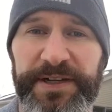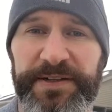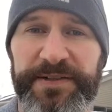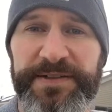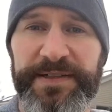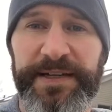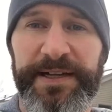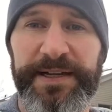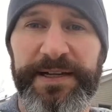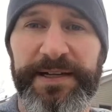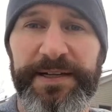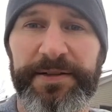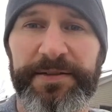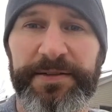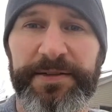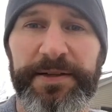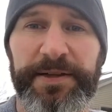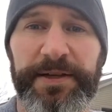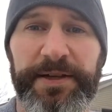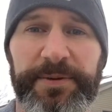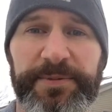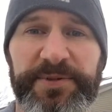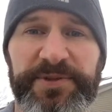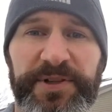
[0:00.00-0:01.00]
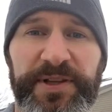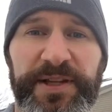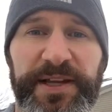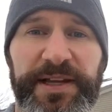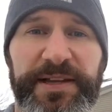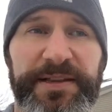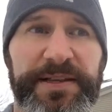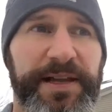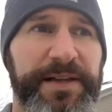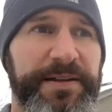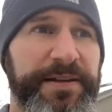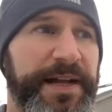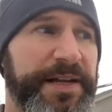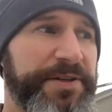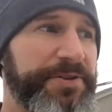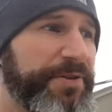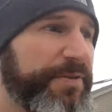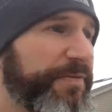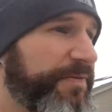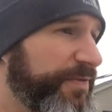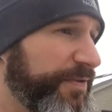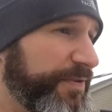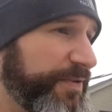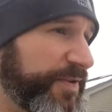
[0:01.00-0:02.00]
outside, so they get that
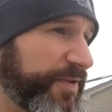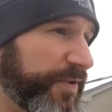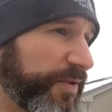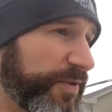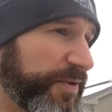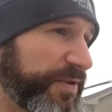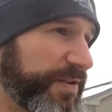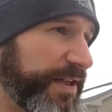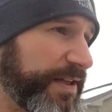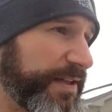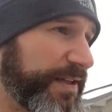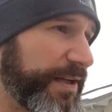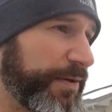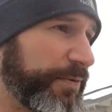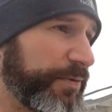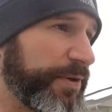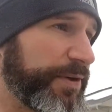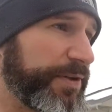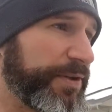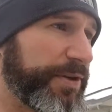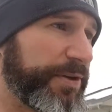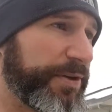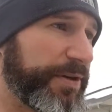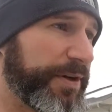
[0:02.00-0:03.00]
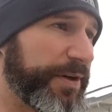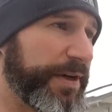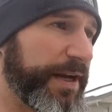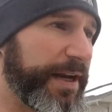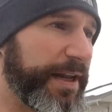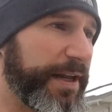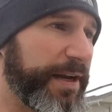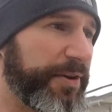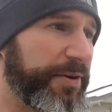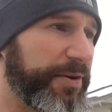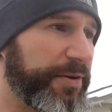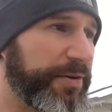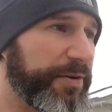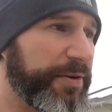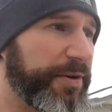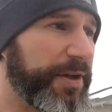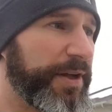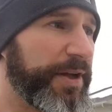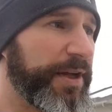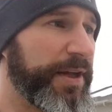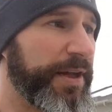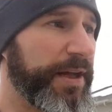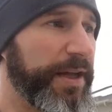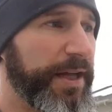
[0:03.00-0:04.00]
natural food source like they would during any
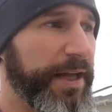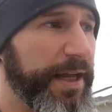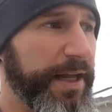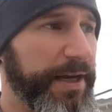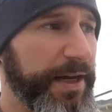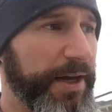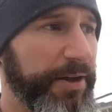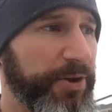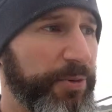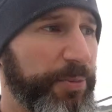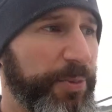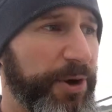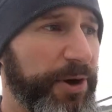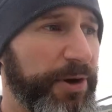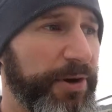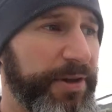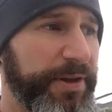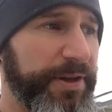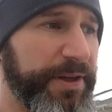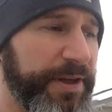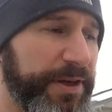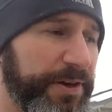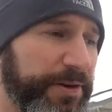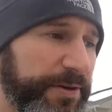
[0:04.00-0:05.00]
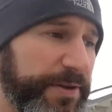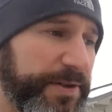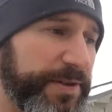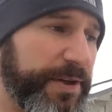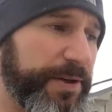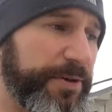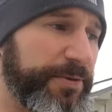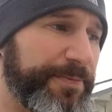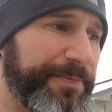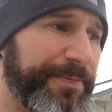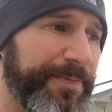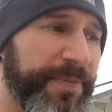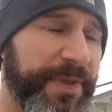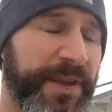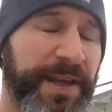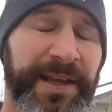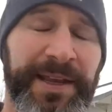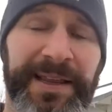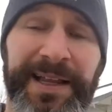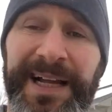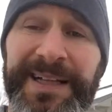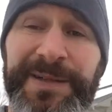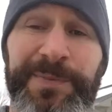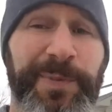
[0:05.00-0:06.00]
other part of the year. So
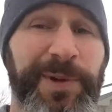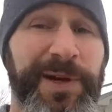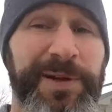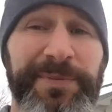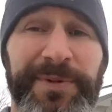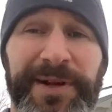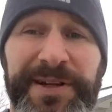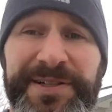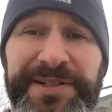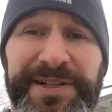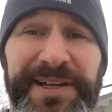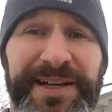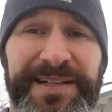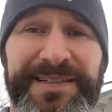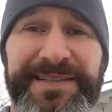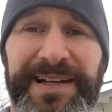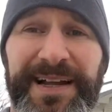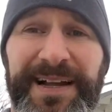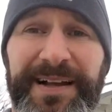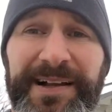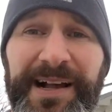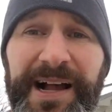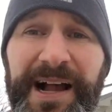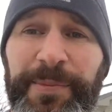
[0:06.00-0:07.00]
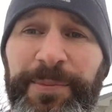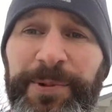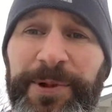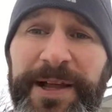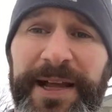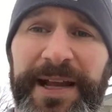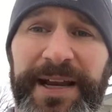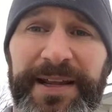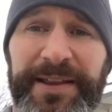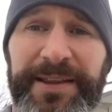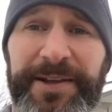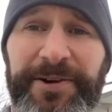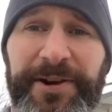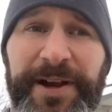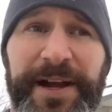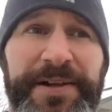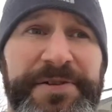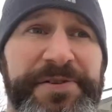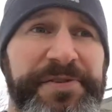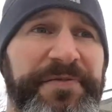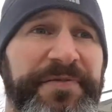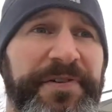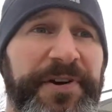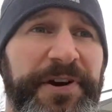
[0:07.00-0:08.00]
that's pretty much it. It's not complicated. They're
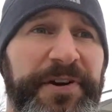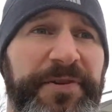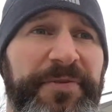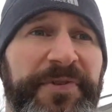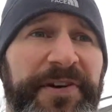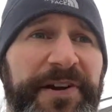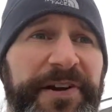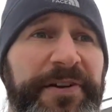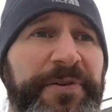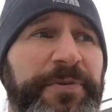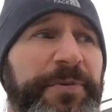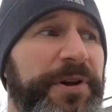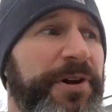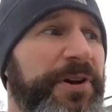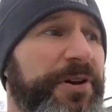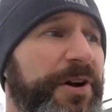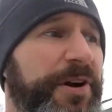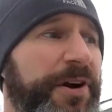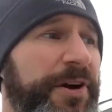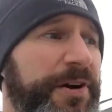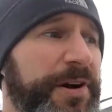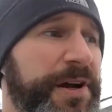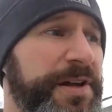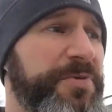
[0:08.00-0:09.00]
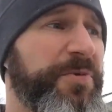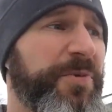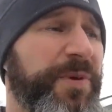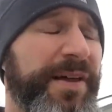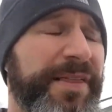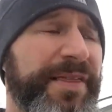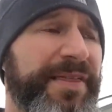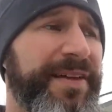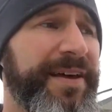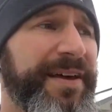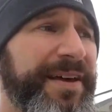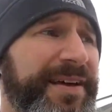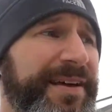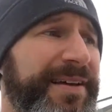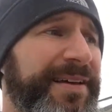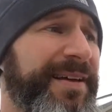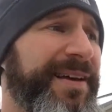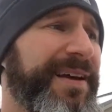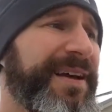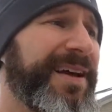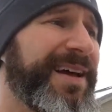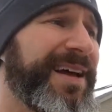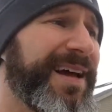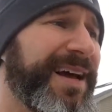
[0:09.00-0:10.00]
actually very, very winter hardy. One thing
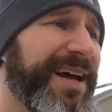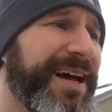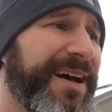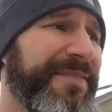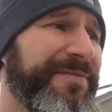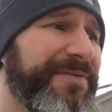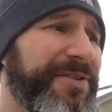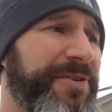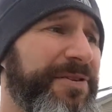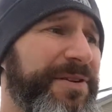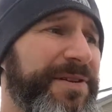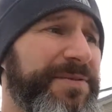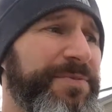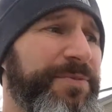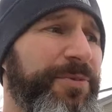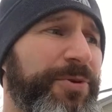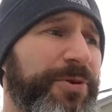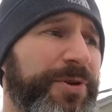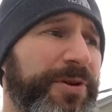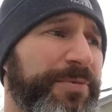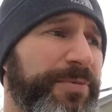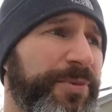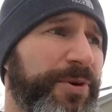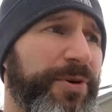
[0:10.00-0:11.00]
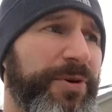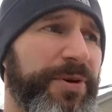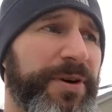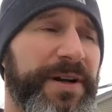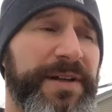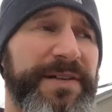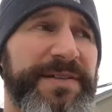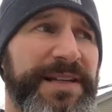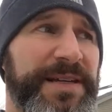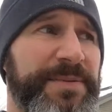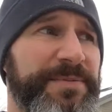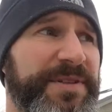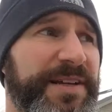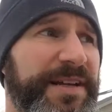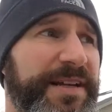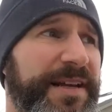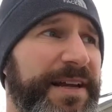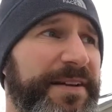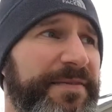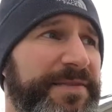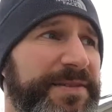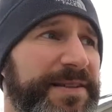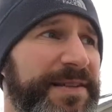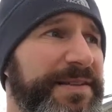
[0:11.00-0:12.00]
I've noticed more and more, and it seems like
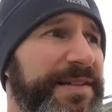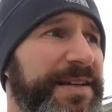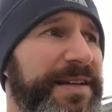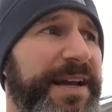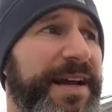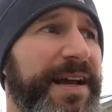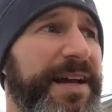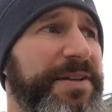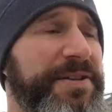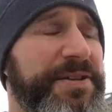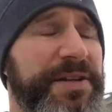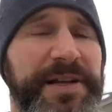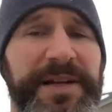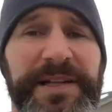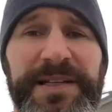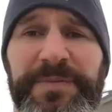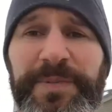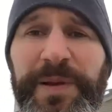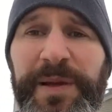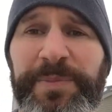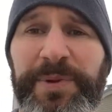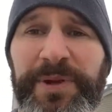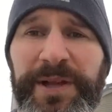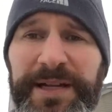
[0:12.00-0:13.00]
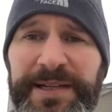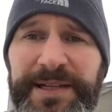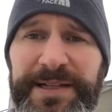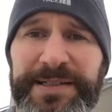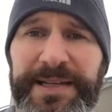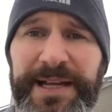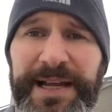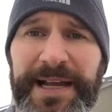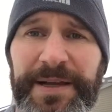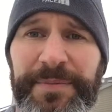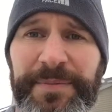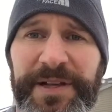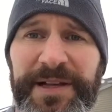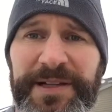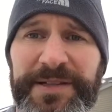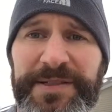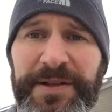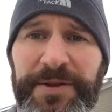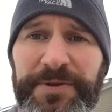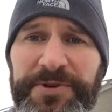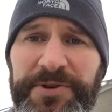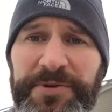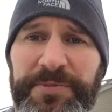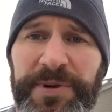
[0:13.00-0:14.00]
ever since I got chickens, people like to tag me on
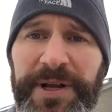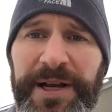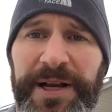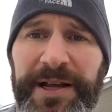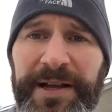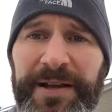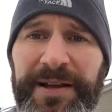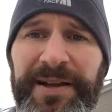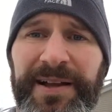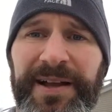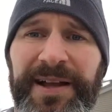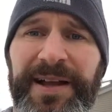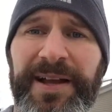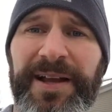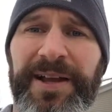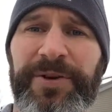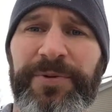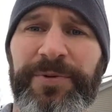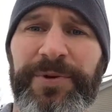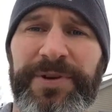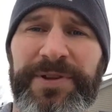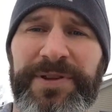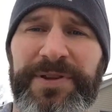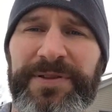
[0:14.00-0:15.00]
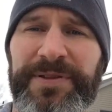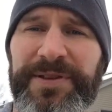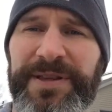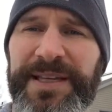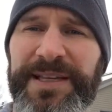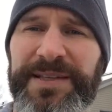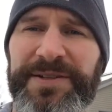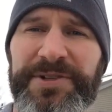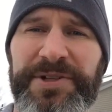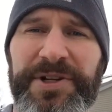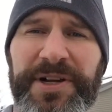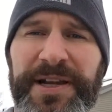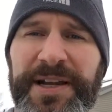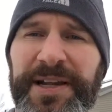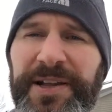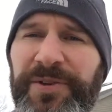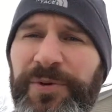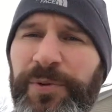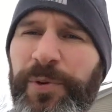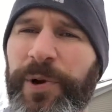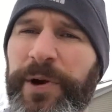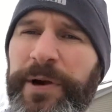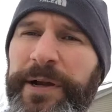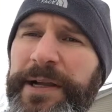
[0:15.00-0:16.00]
social media with these
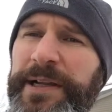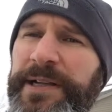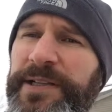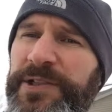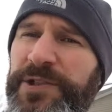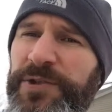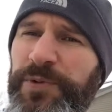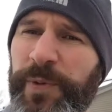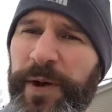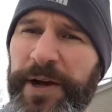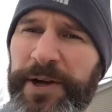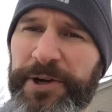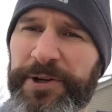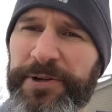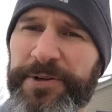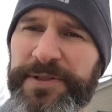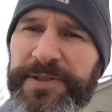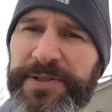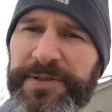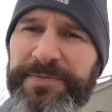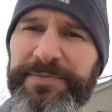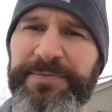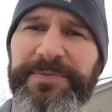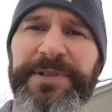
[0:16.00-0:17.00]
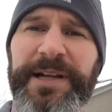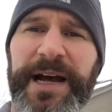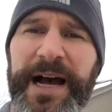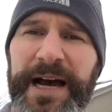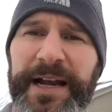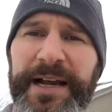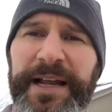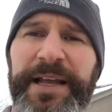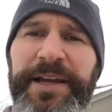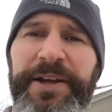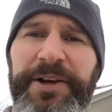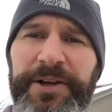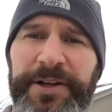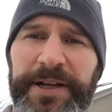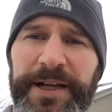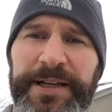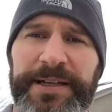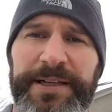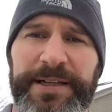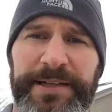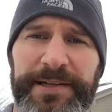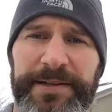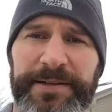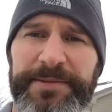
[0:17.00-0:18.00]
chickens wearing sweaters. Not a good
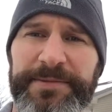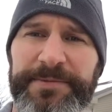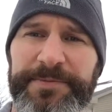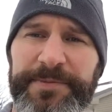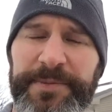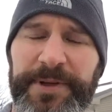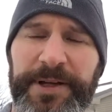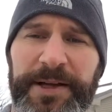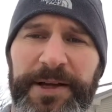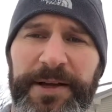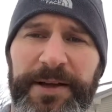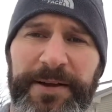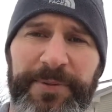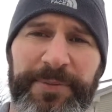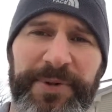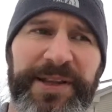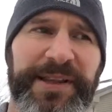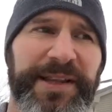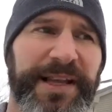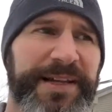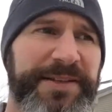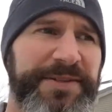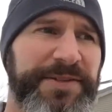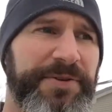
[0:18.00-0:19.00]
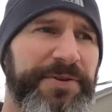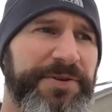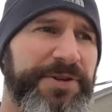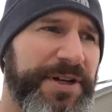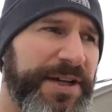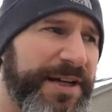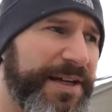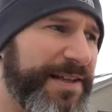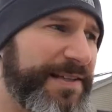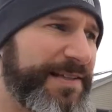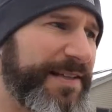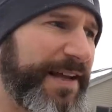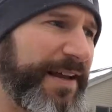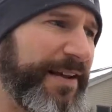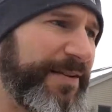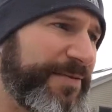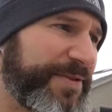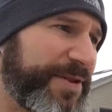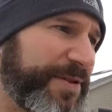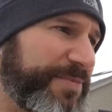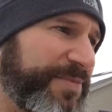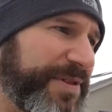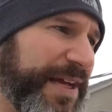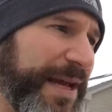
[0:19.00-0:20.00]
idea, unless your chickens have
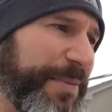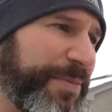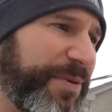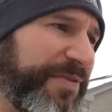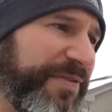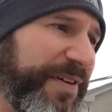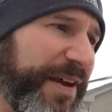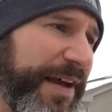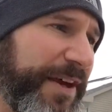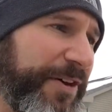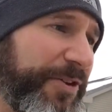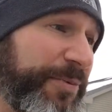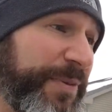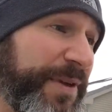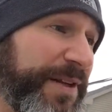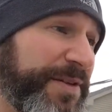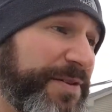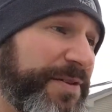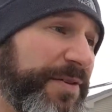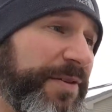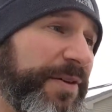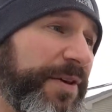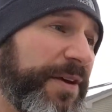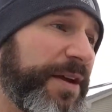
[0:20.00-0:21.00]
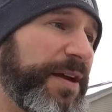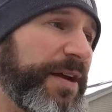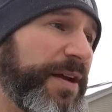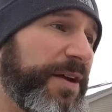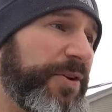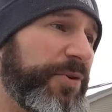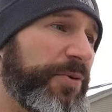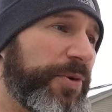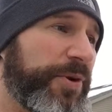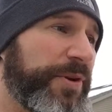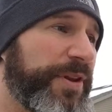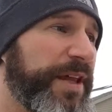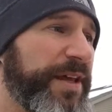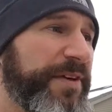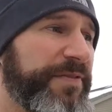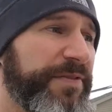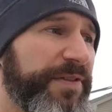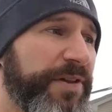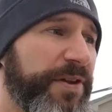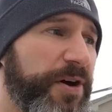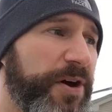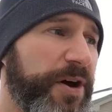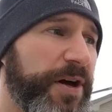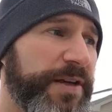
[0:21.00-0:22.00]
some type of ailment where they've
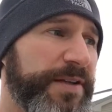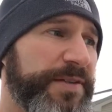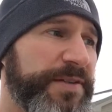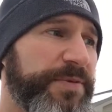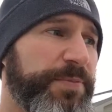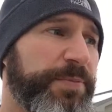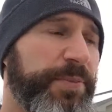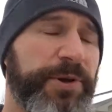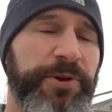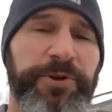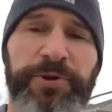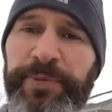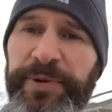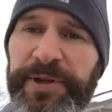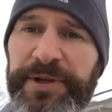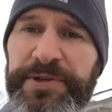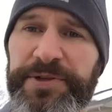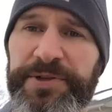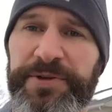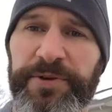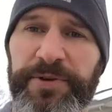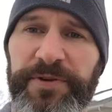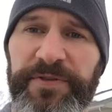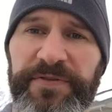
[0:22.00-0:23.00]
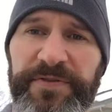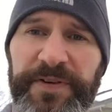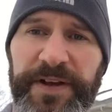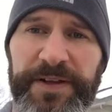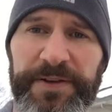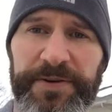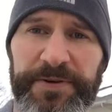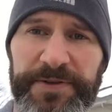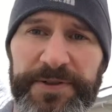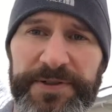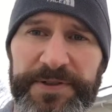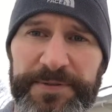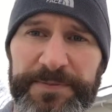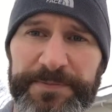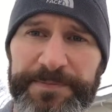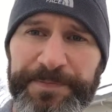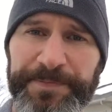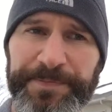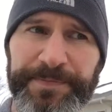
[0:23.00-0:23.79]
lost plumage or feathers,